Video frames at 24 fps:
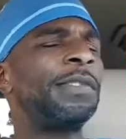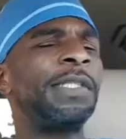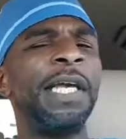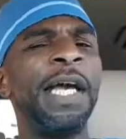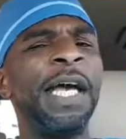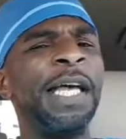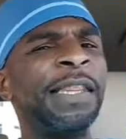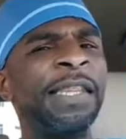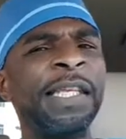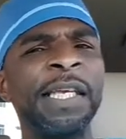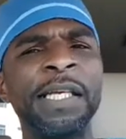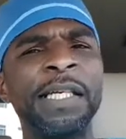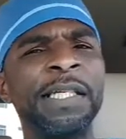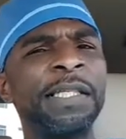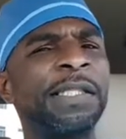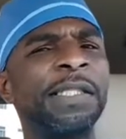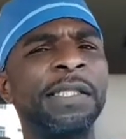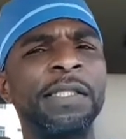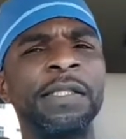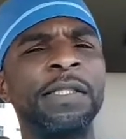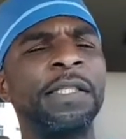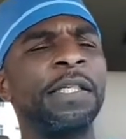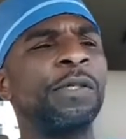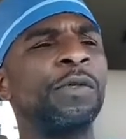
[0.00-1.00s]
I think it's
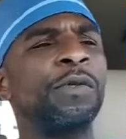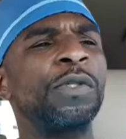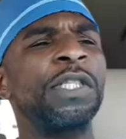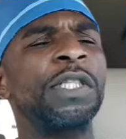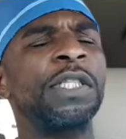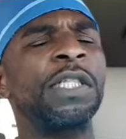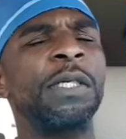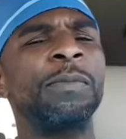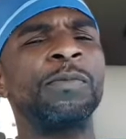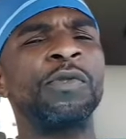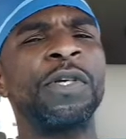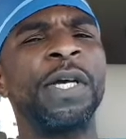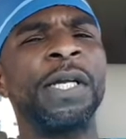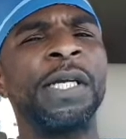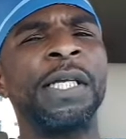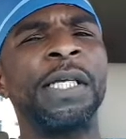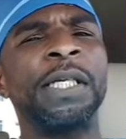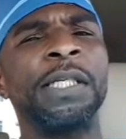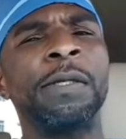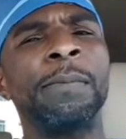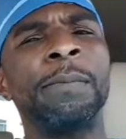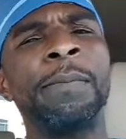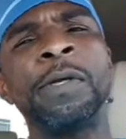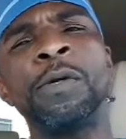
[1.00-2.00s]
still just him trying to
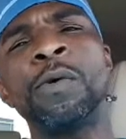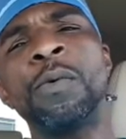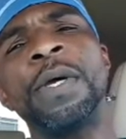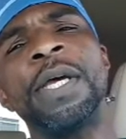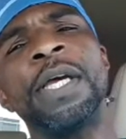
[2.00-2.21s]
get the mental